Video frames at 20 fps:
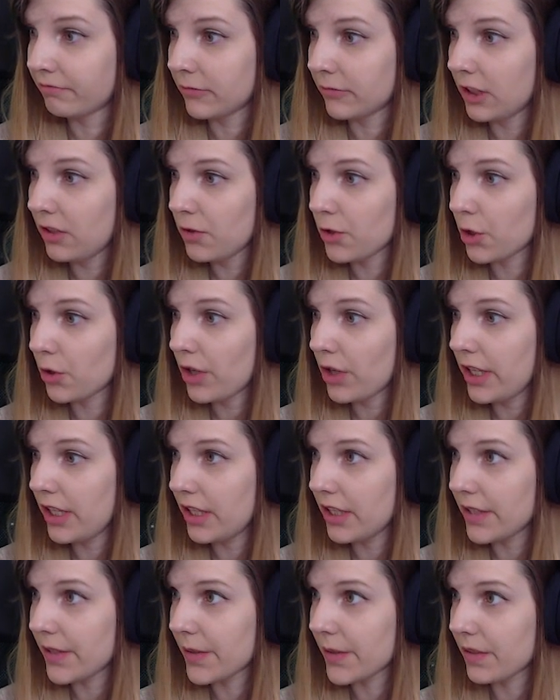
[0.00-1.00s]
Oh, Joy
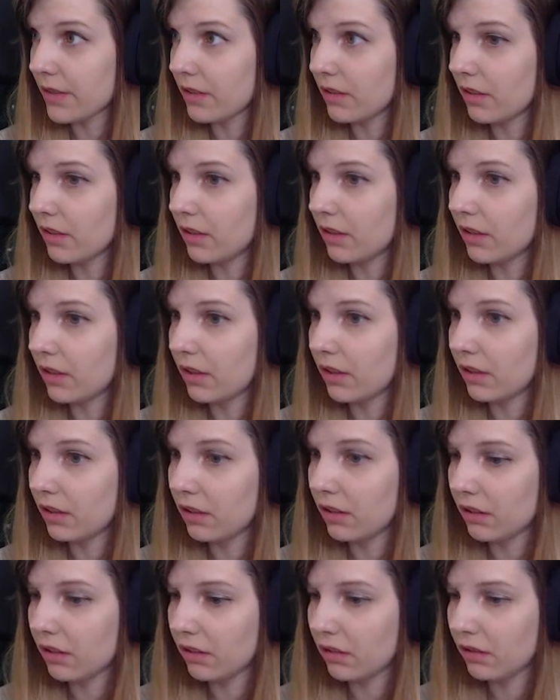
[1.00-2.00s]
is
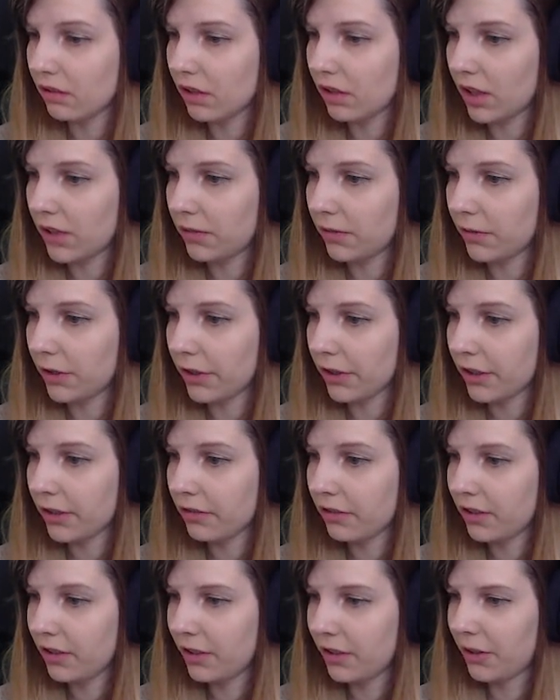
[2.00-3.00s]
at work.
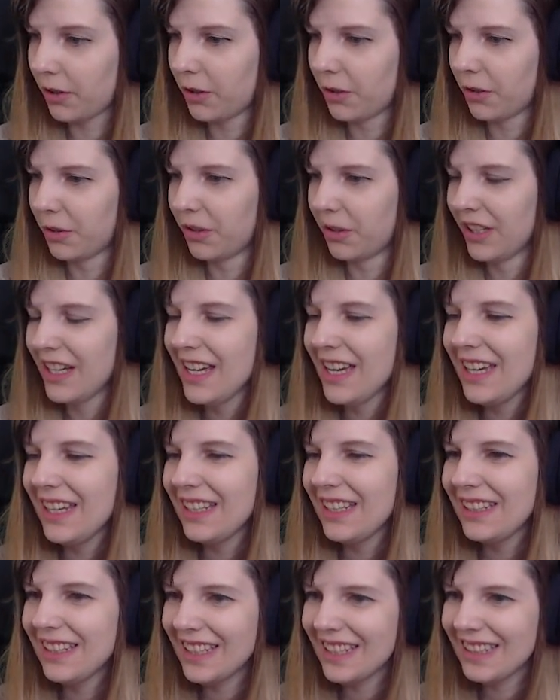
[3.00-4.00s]
Oh,
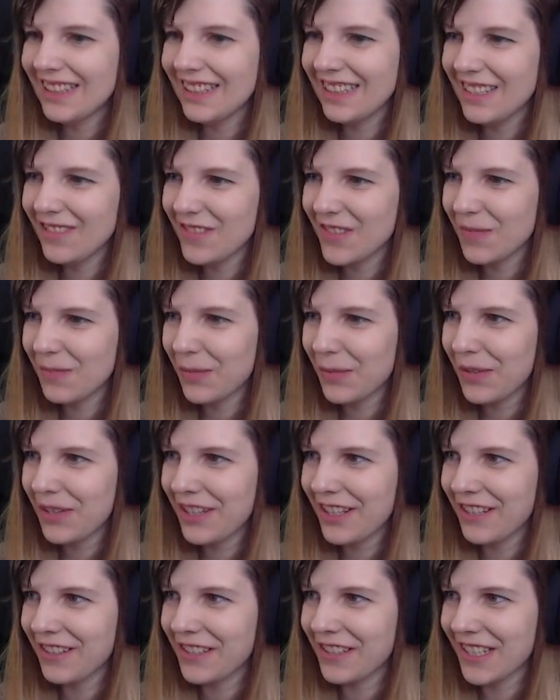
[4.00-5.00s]
that leaves poor
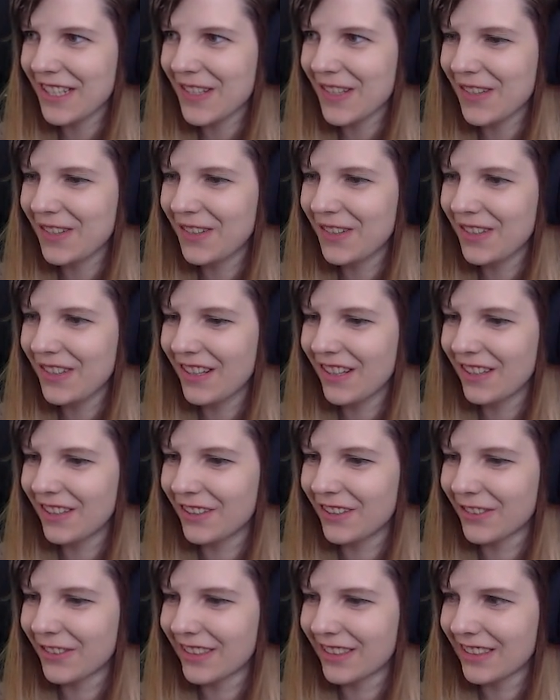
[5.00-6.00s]
Curtis all
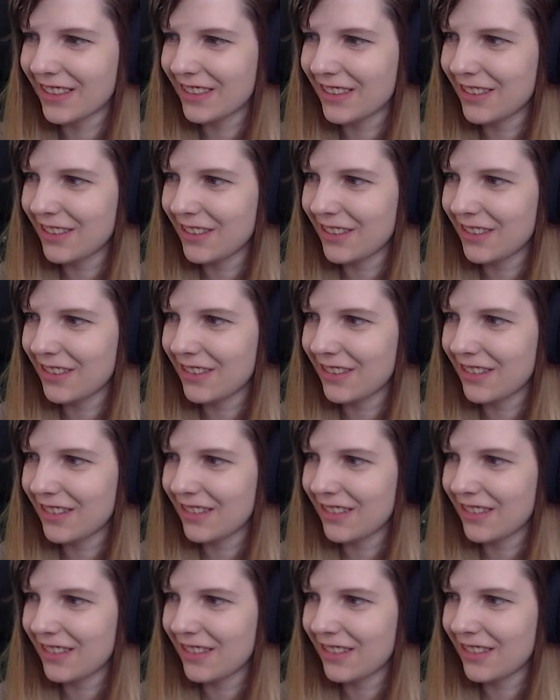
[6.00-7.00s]
alone
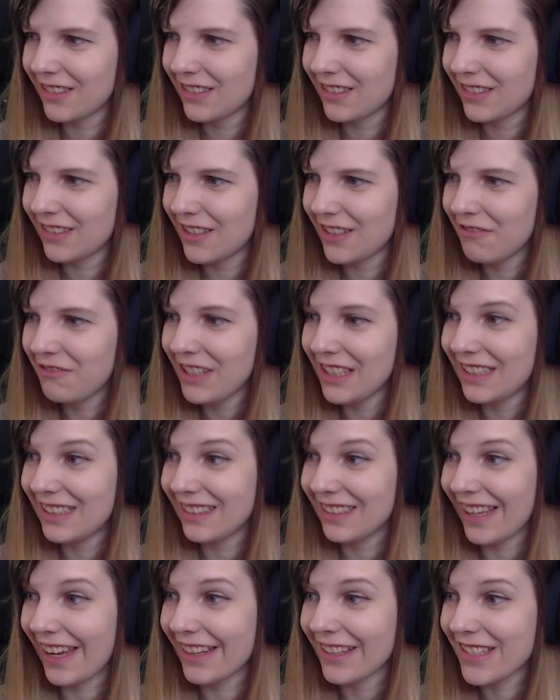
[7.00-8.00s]
with the
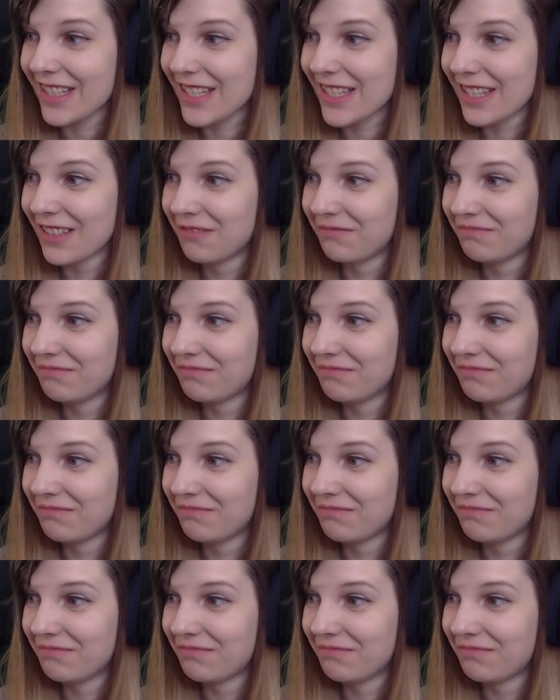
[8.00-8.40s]
kids.